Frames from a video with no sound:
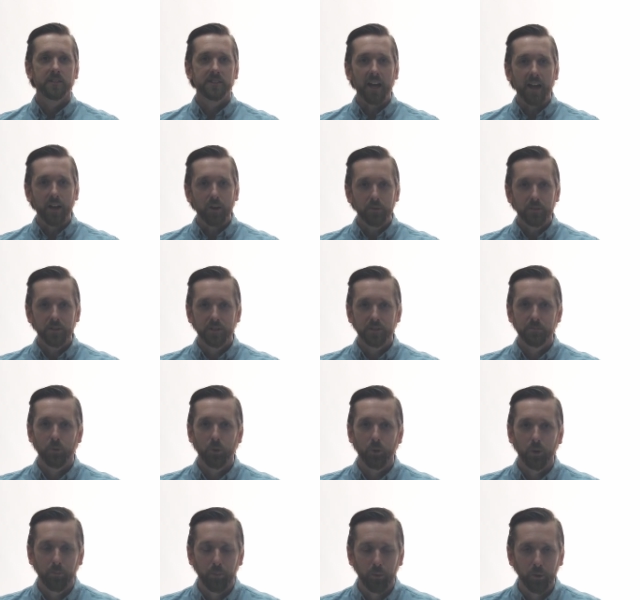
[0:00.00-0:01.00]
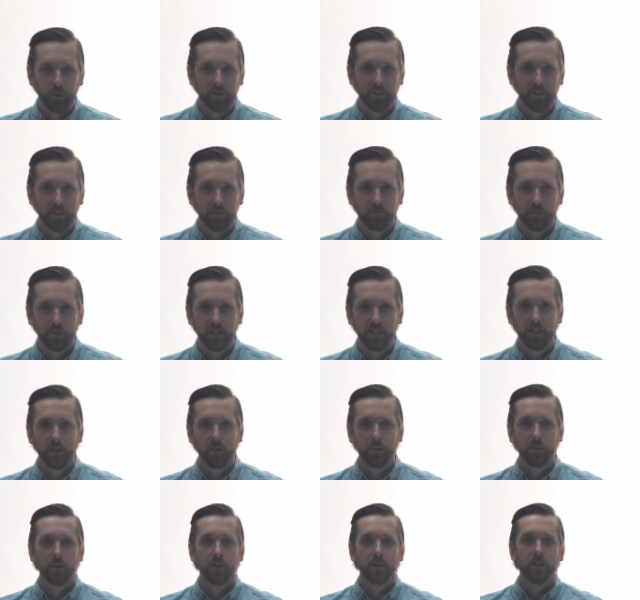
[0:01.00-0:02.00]
Sound is more important than
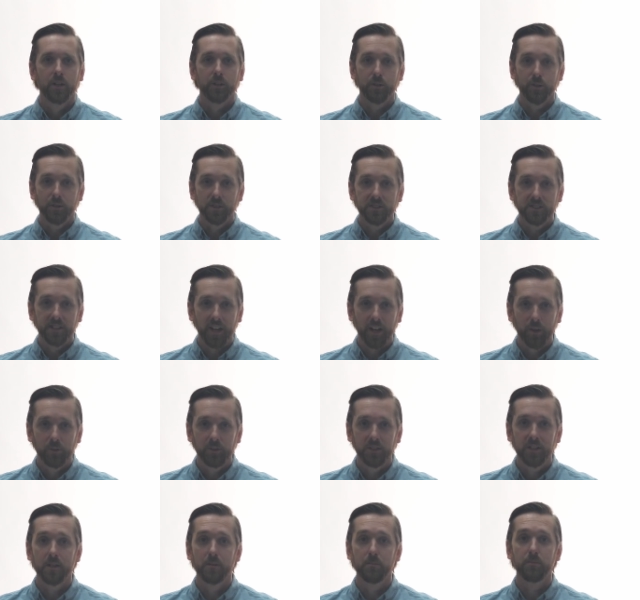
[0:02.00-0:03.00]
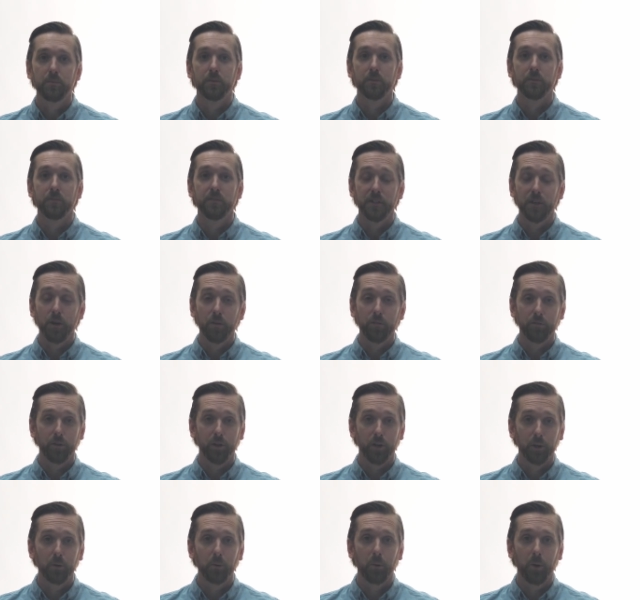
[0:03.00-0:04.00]
video. Good sound can improve the
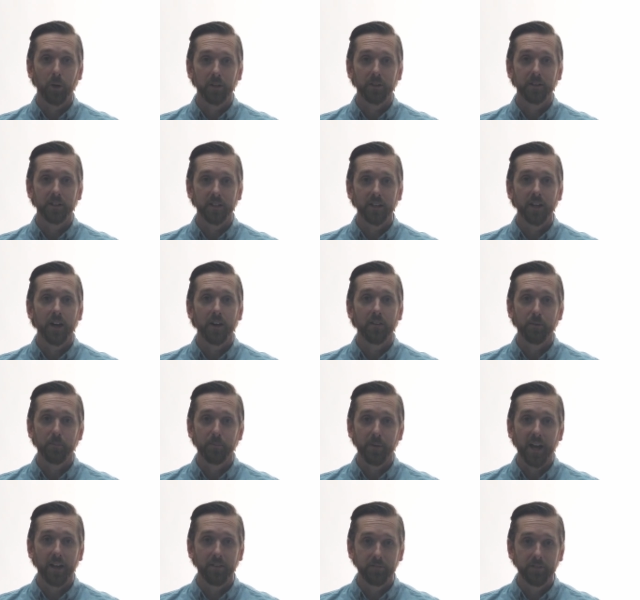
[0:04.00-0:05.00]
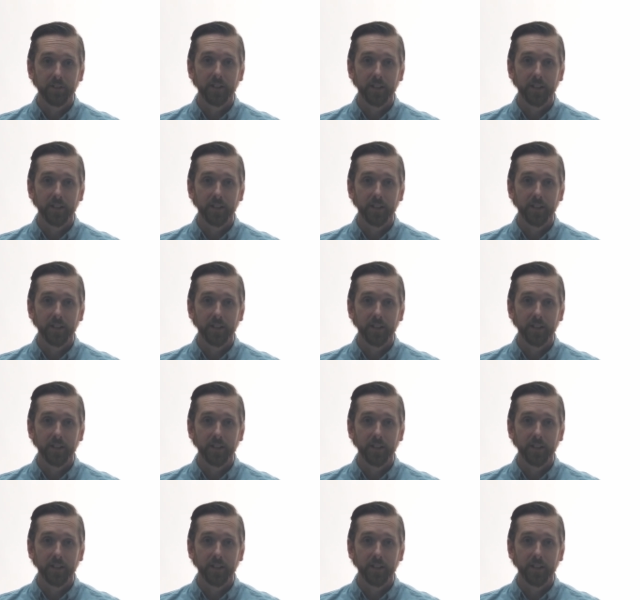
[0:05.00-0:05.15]
overall quality of a bad